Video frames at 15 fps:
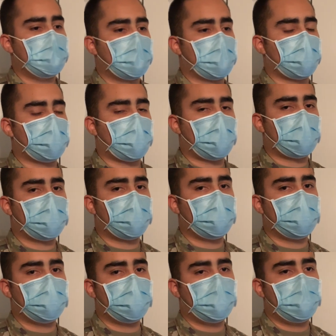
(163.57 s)

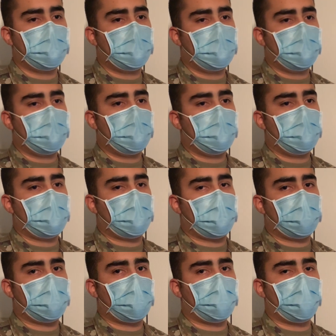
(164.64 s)
camaraderie,
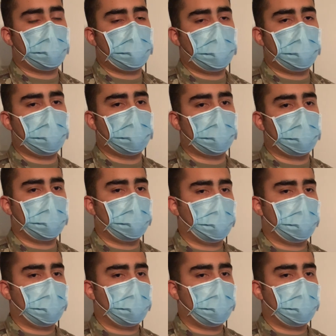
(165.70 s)
and they will be